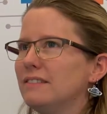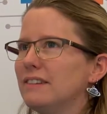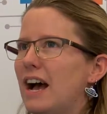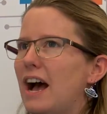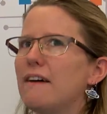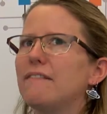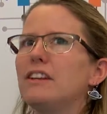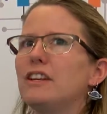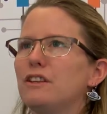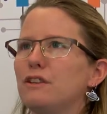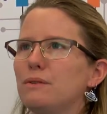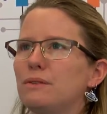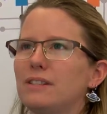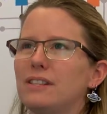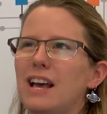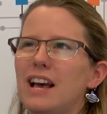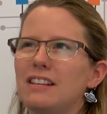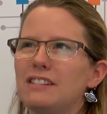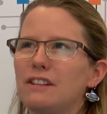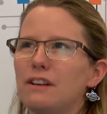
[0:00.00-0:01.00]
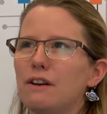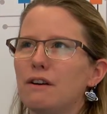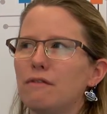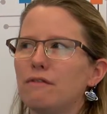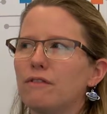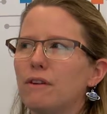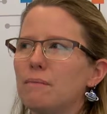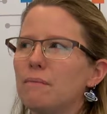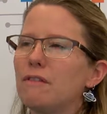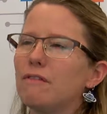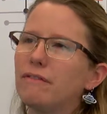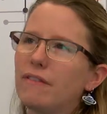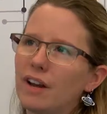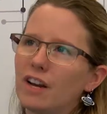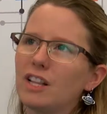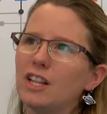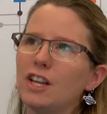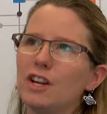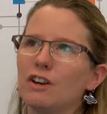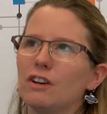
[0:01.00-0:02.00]
having to do with NASA from a
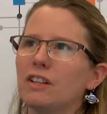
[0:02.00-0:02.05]
fairly